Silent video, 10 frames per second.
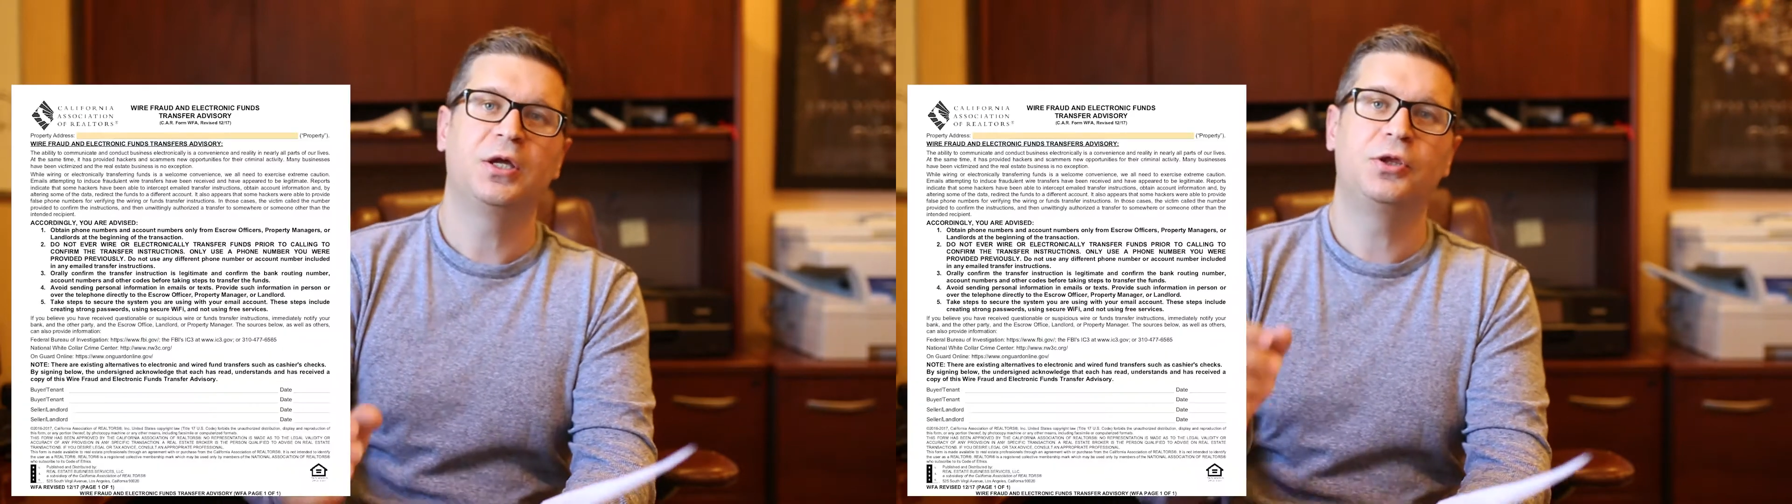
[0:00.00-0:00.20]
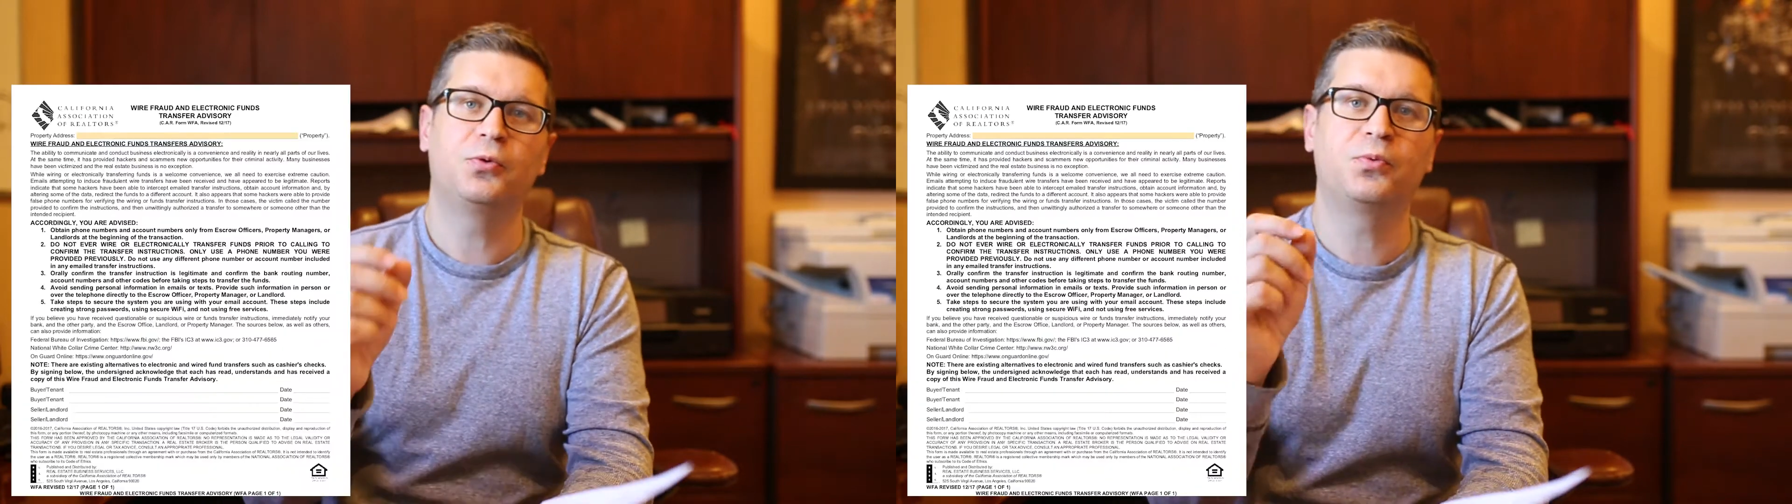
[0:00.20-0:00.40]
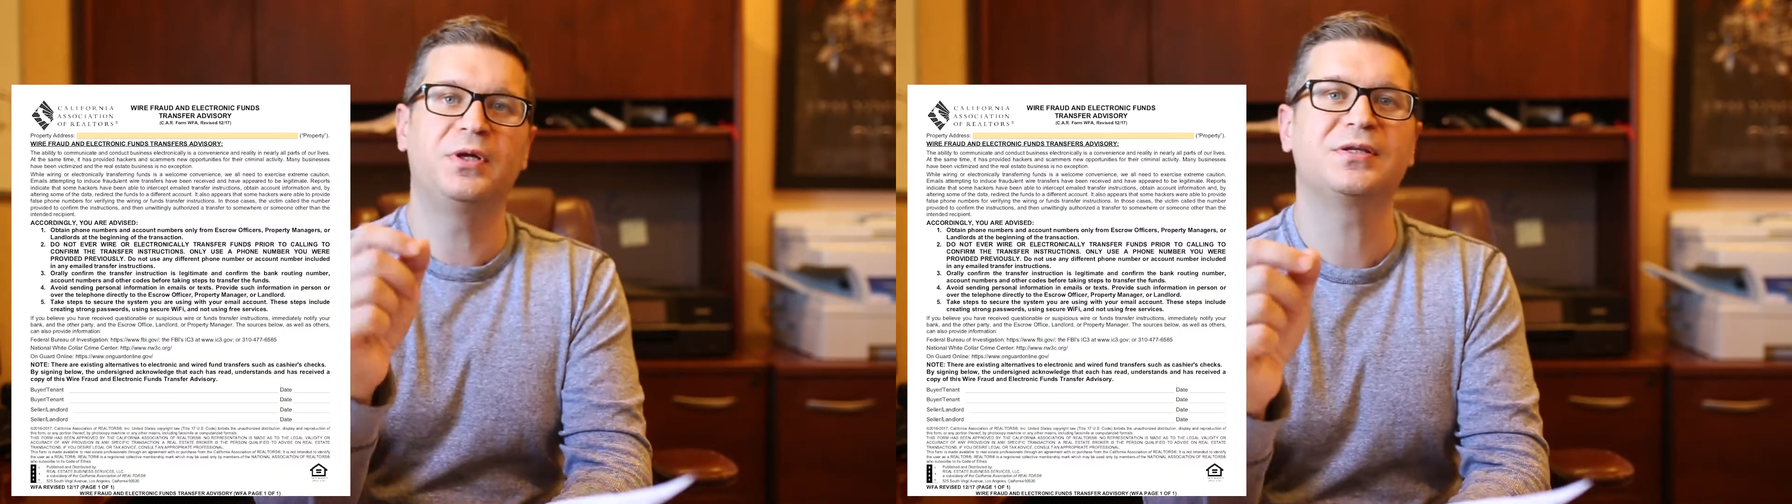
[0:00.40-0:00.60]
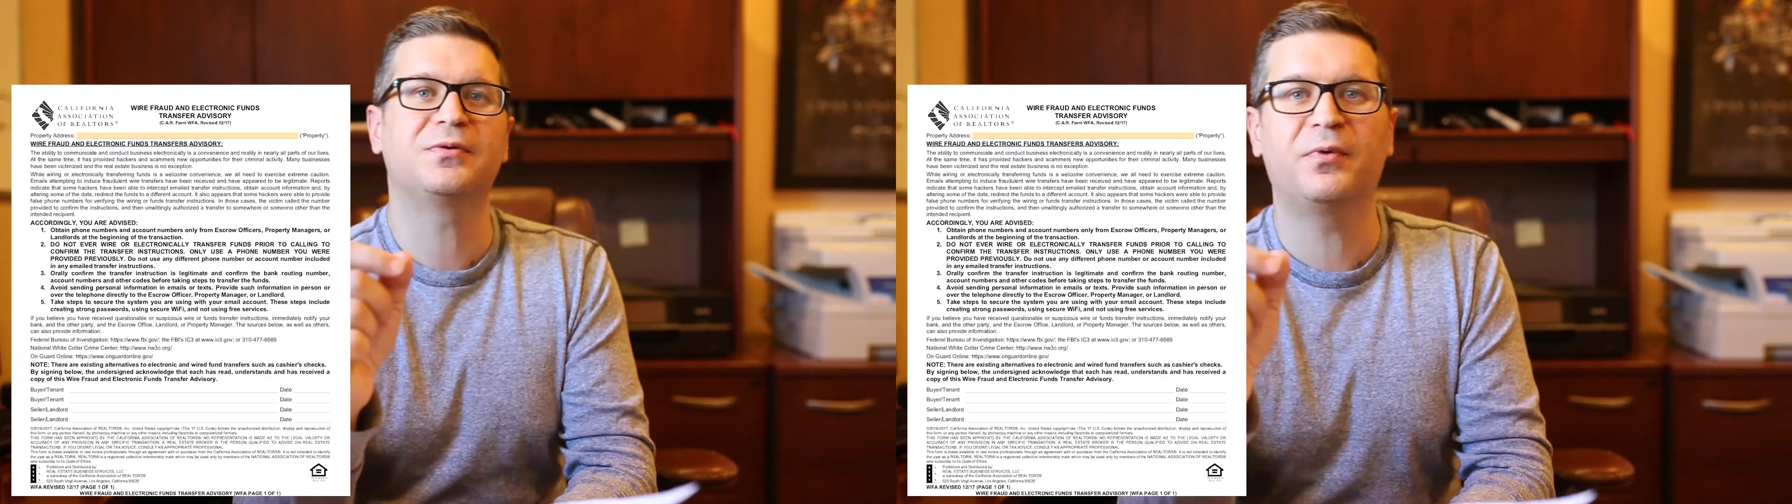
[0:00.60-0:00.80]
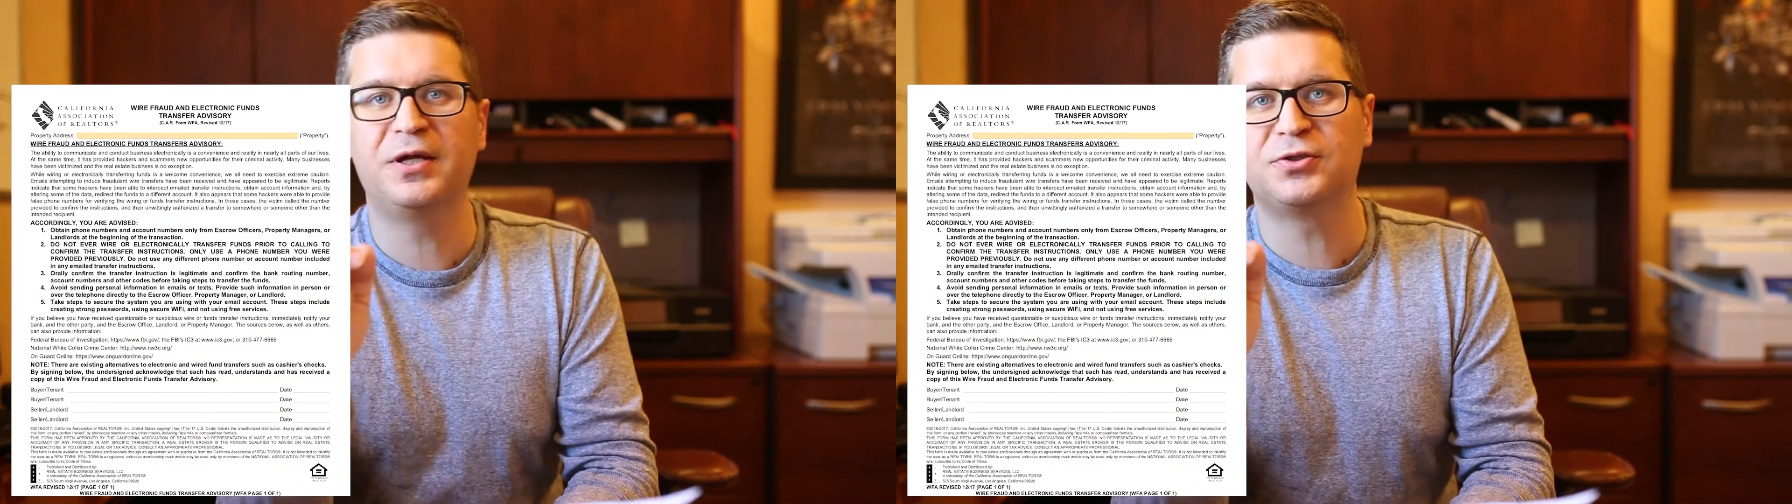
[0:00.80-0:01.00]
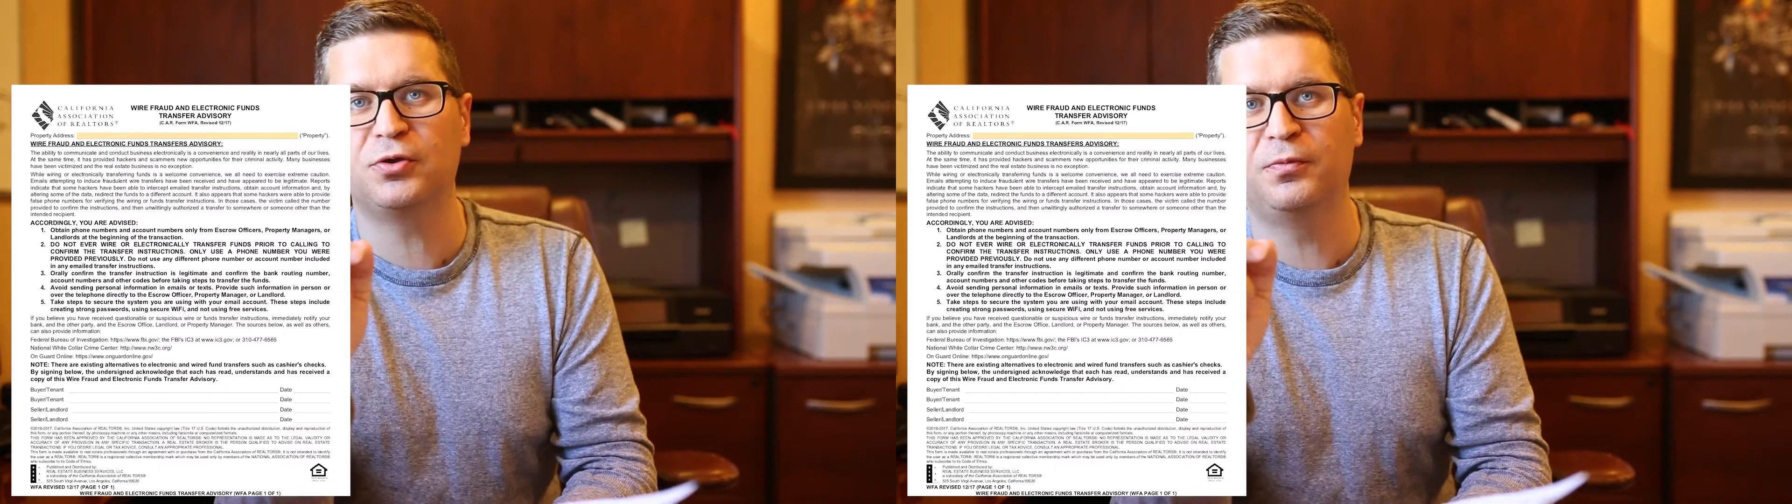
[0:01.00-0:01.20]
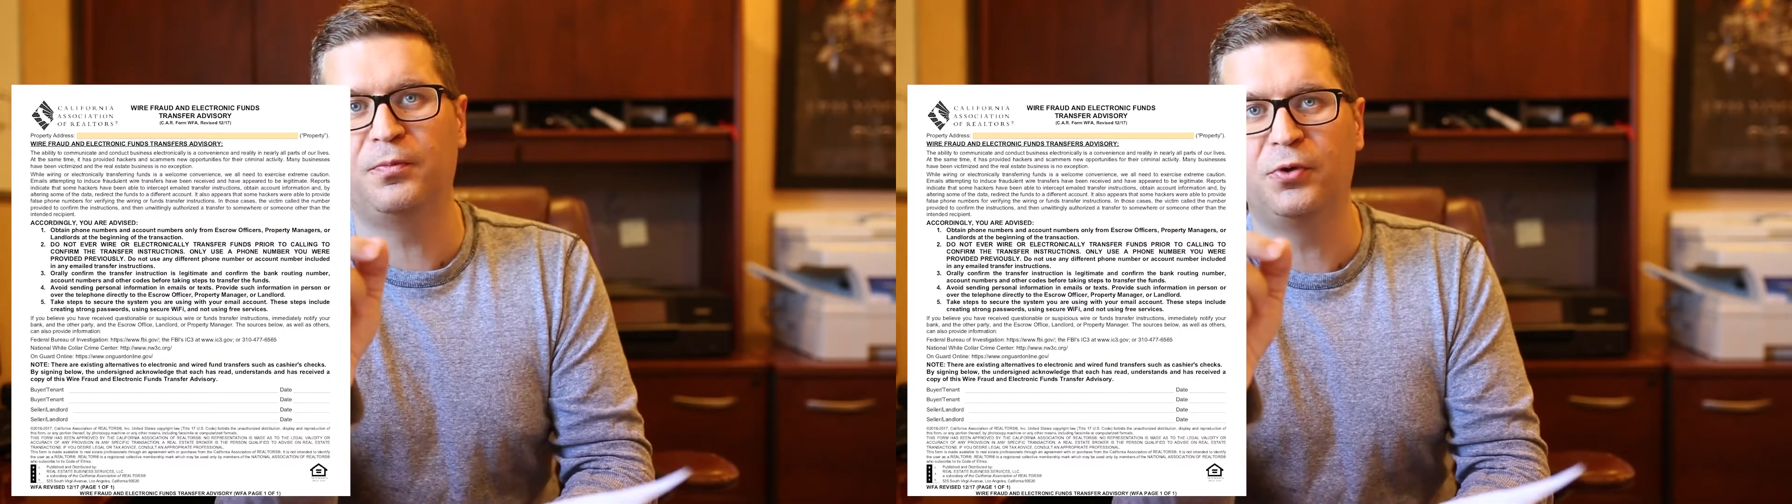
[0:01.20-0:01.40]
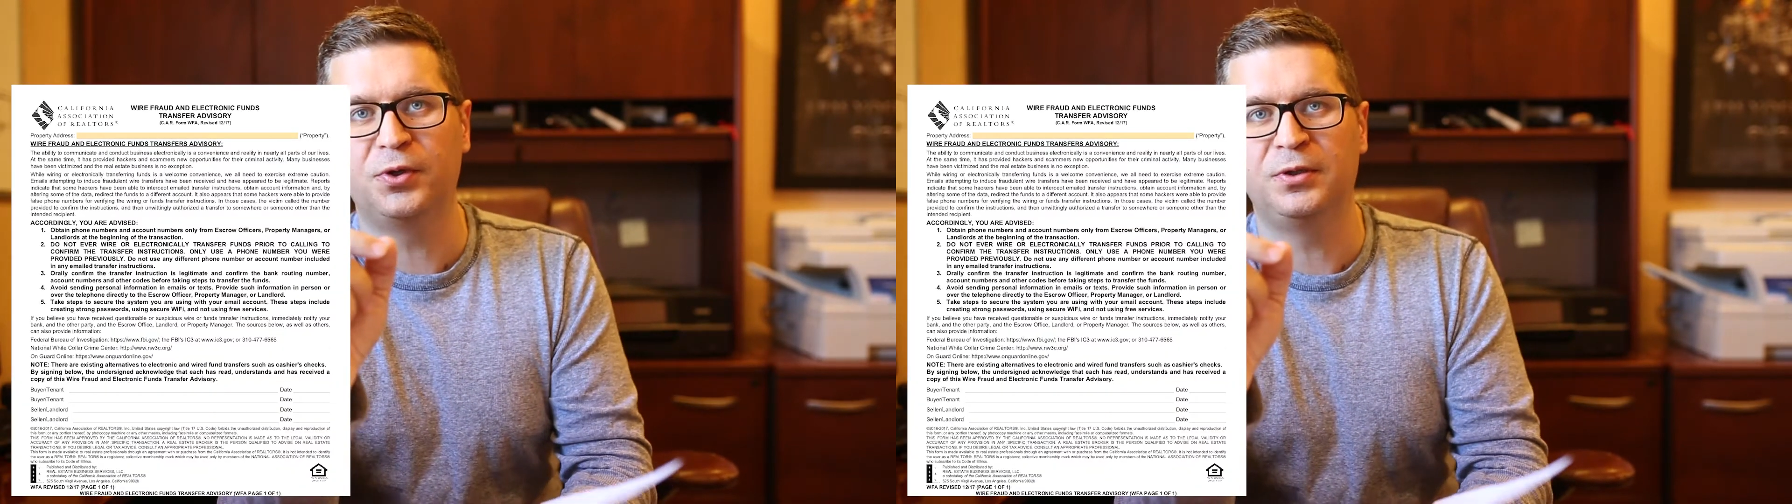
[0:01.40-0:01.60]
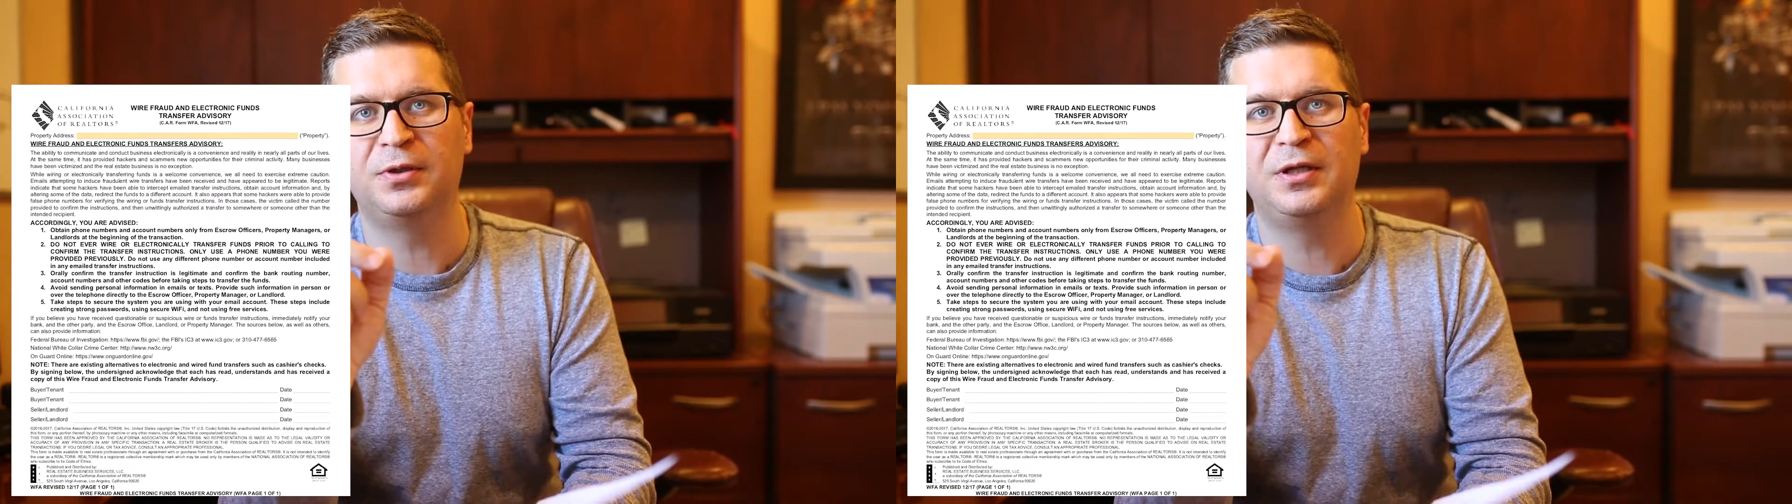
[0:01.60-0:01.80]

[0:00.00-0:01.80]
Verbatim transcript: The reason why it's so important